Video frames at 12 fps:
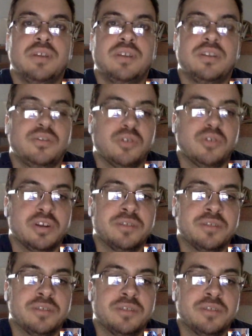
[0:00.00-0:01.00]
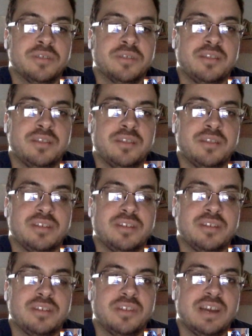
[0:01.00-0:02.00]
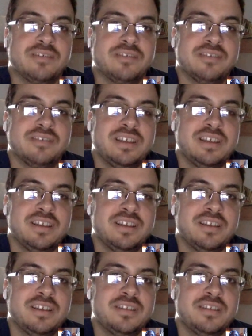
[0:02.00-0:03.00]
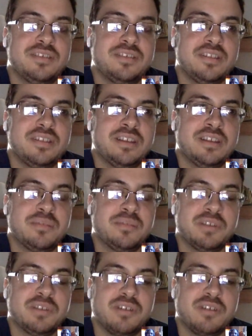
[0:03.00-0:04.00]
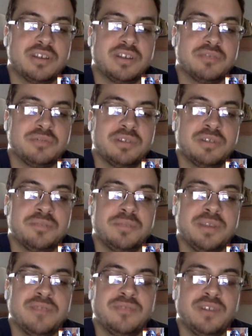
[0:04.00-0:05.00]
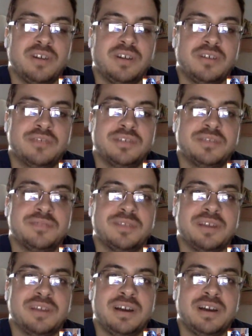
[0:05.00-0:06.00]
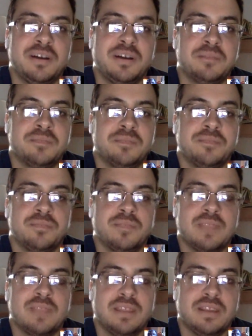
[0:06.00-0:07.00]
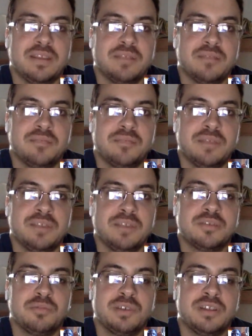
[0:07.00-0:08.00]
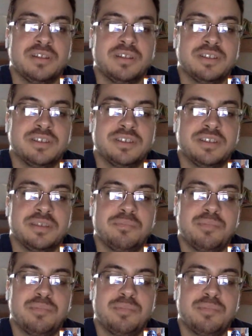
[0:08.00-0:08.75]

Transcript: Jason Jordan. I think the way it's going to go down is, yes, the Miz Raj will be involved. I think Miz will initially